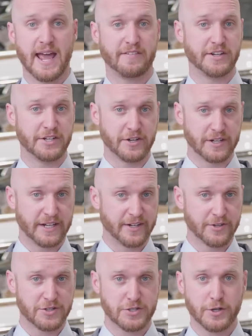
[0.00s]
having your
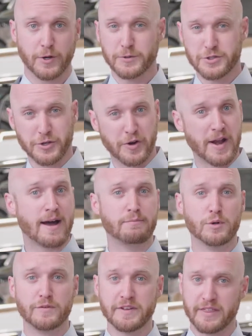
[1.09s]
gear stowed so you're not
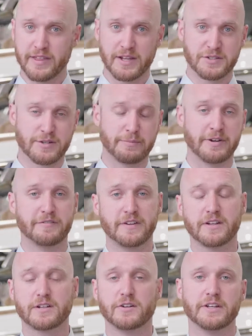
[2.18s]
moving things from your
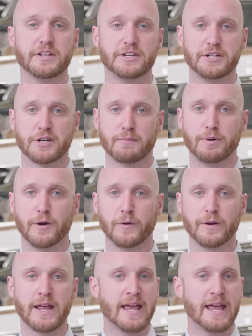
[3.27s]
vehicle into your boat.